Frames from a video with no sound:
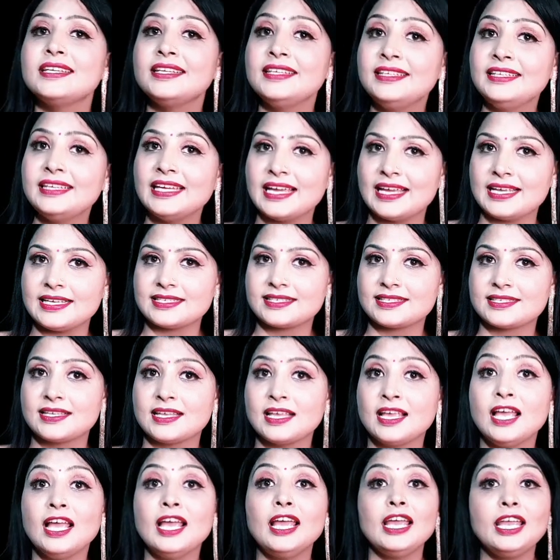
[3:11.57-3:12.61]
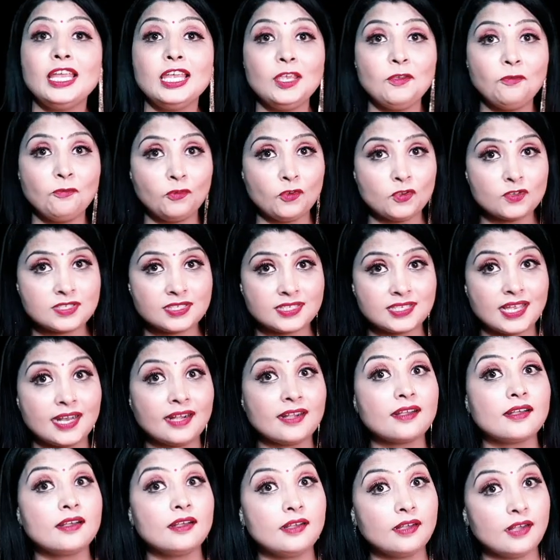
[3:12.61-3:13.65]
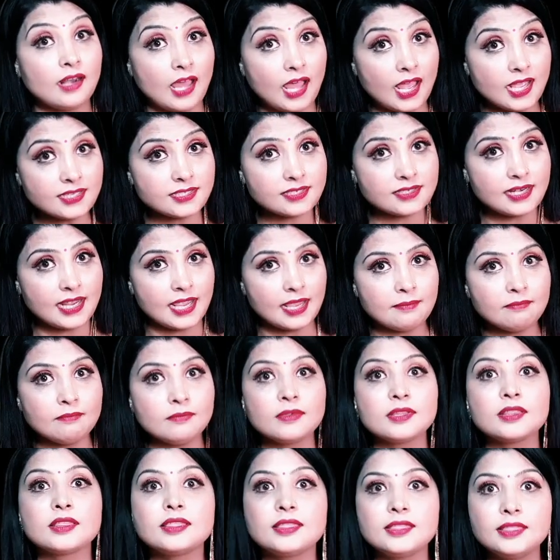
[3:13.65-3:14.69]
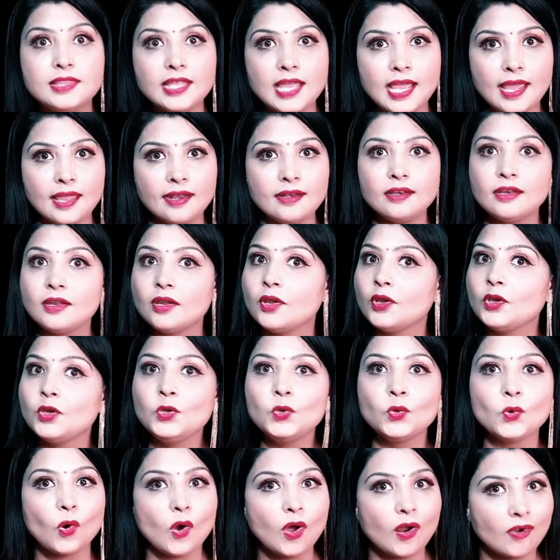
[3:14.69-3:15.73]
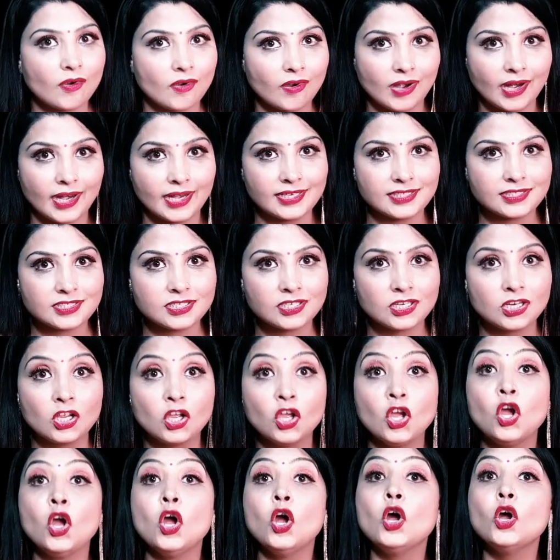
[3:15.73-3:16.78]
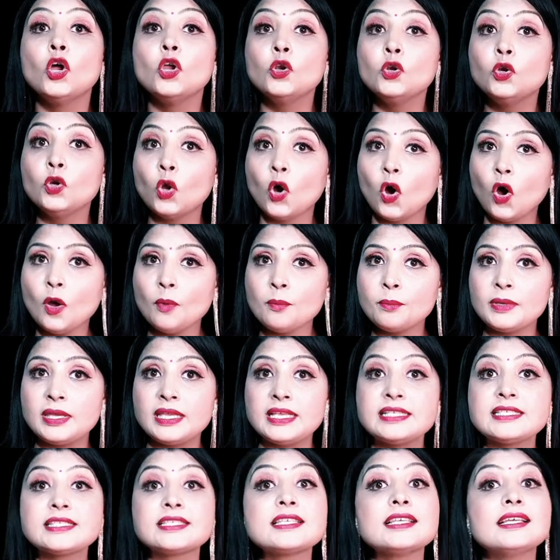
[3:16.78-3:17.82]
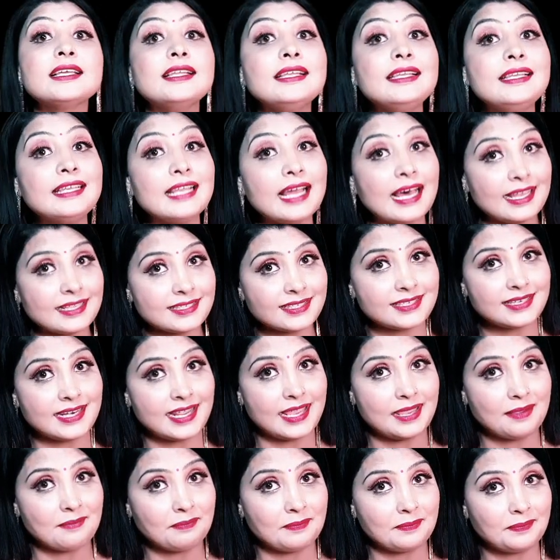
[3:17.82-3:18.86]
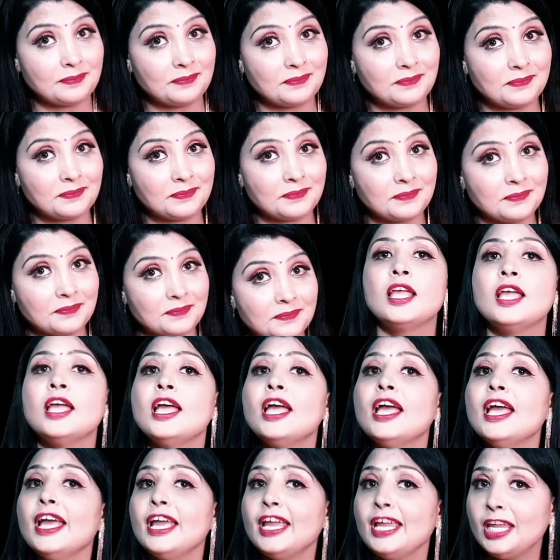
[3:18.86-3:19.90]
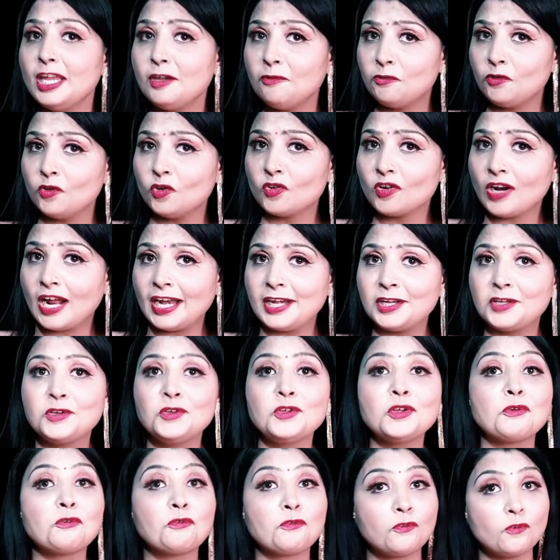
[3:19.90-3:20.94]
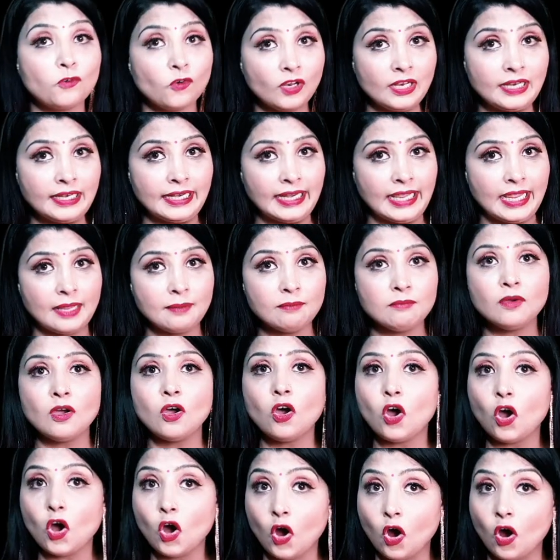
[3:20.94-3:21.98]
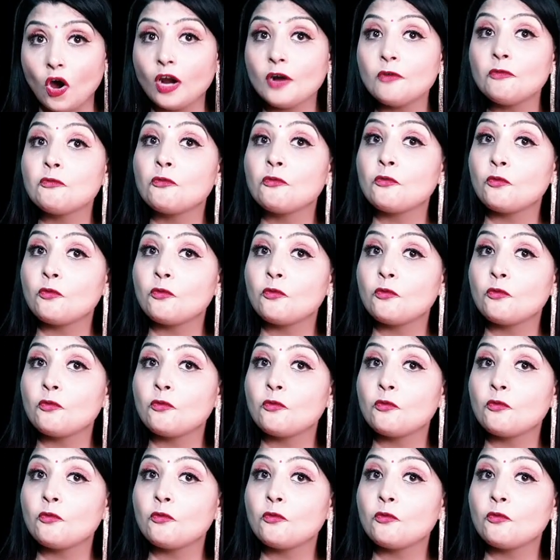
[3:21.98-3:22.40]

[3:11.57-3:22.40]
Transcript: Yes, if you said last name, then you are right. No means last name. If you write your full name or